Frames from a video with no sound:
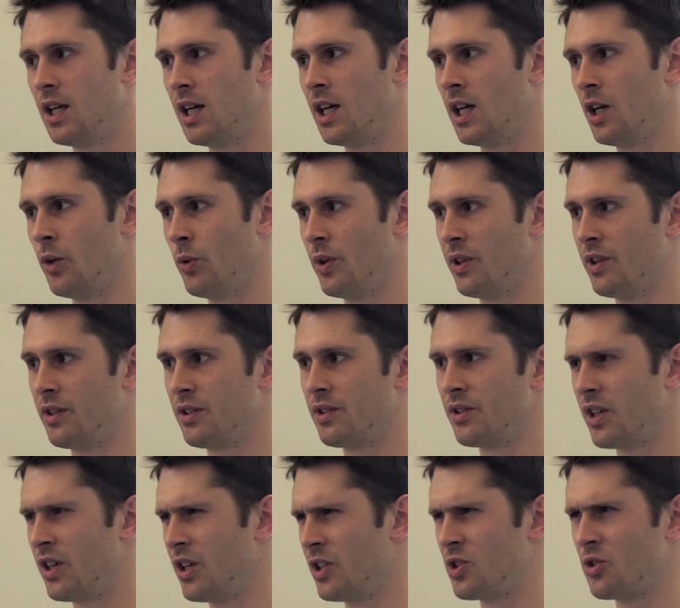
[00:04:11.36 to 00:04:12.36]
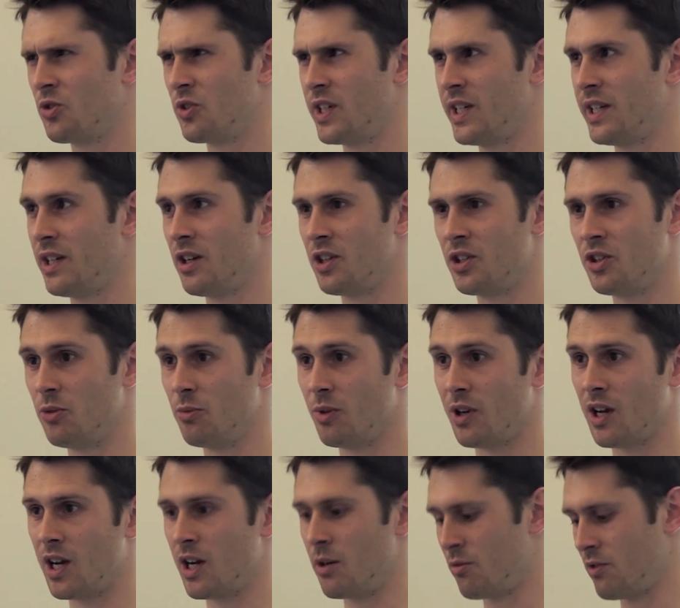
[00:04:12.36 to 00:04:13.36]
with a surgery, a human
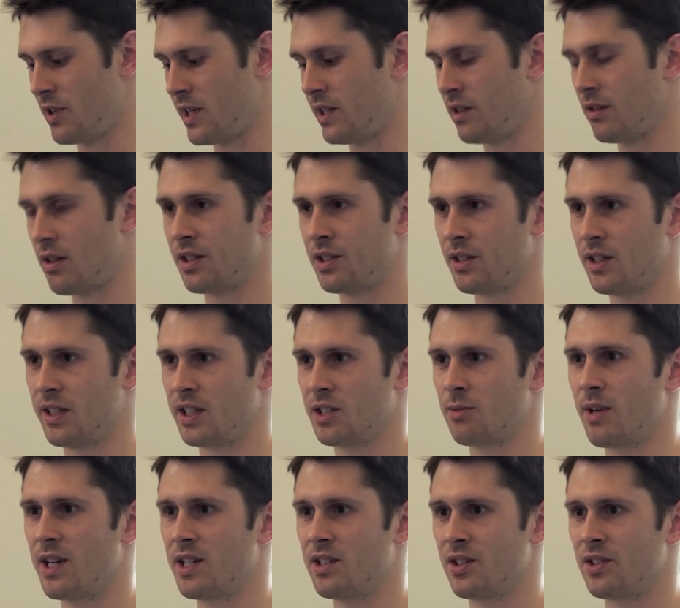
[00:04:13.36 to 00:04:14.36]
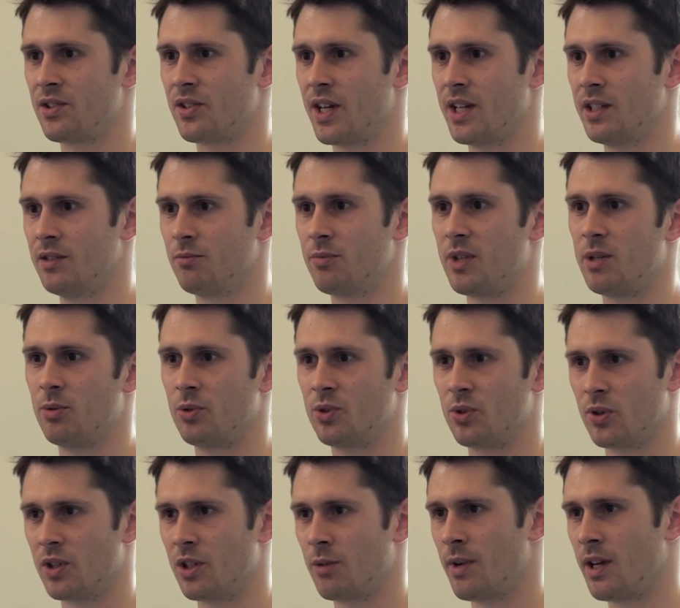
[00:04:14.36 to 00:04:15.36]
library, as I explained just then, people
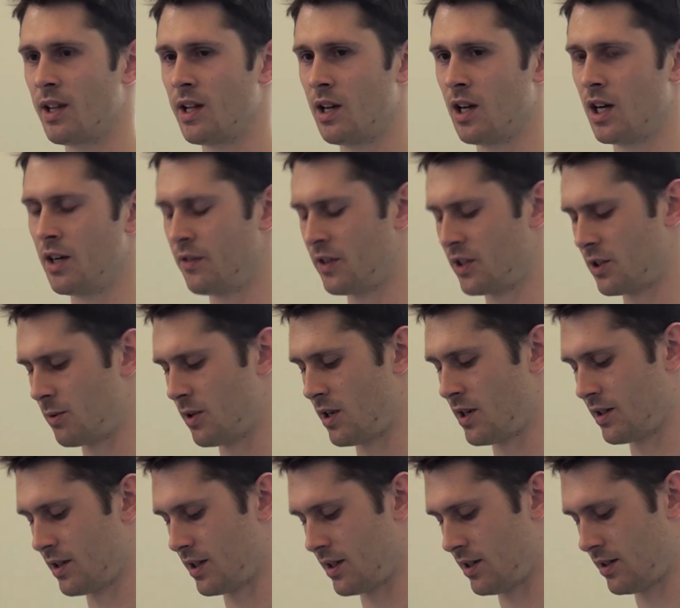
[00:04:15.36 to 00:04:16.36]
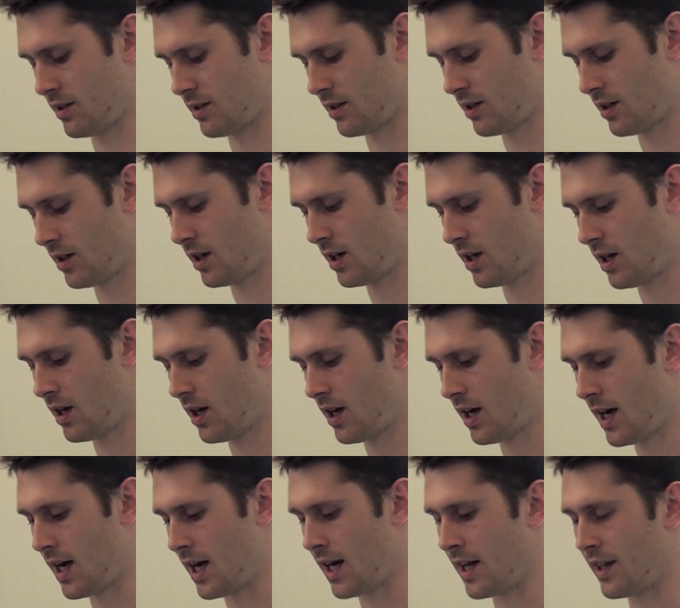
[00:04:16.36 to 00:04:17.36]
talking about their life experiences.
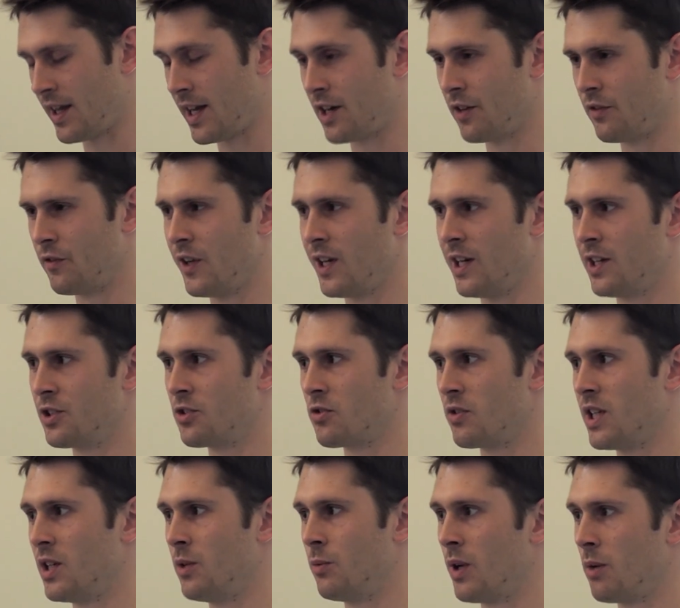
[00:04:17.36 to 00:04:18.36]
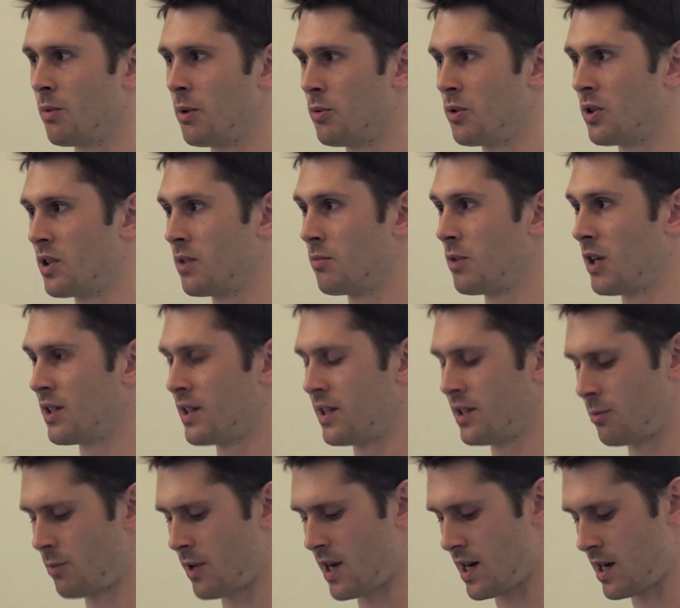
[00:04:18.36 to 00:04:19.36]
They had a village green where people could
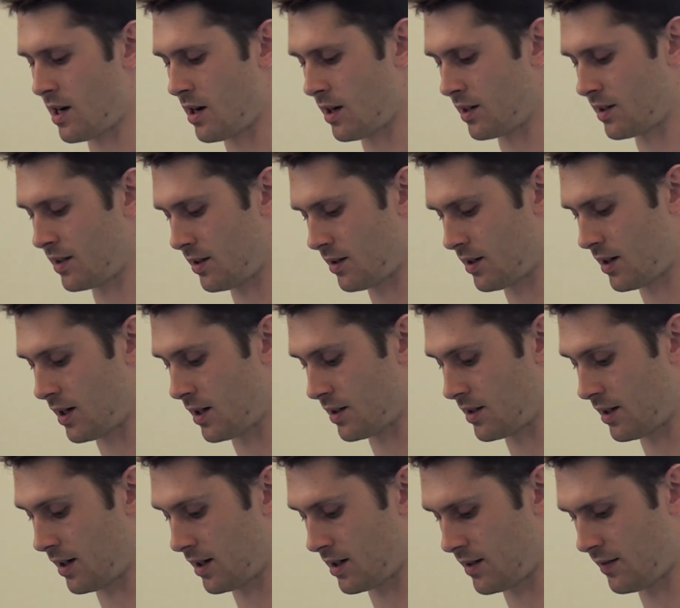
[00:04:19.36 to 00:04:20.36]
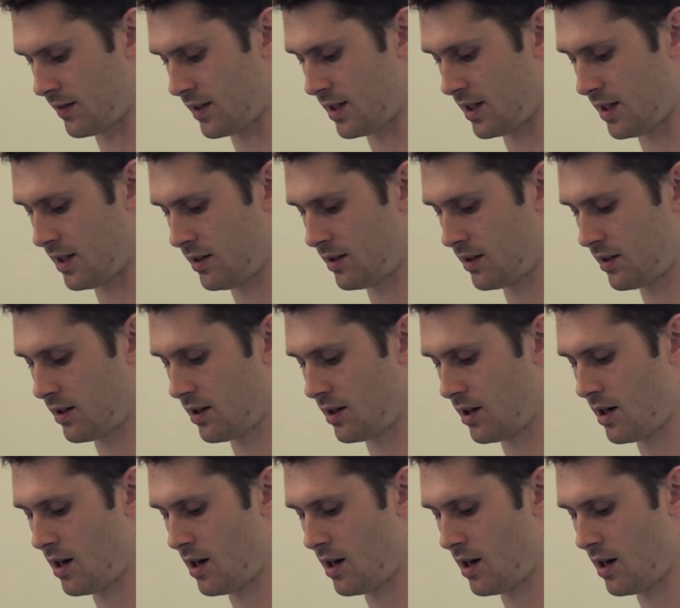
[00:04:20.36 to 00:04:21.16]
participate in arts activities.